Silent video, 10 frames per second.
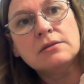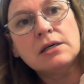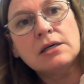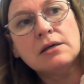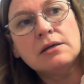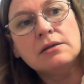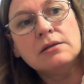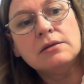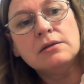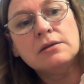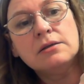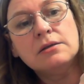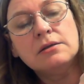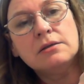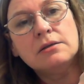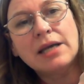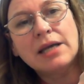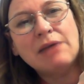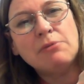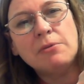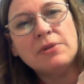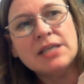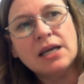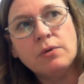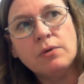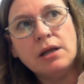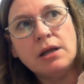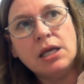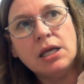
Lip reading: I can't remember the second word there.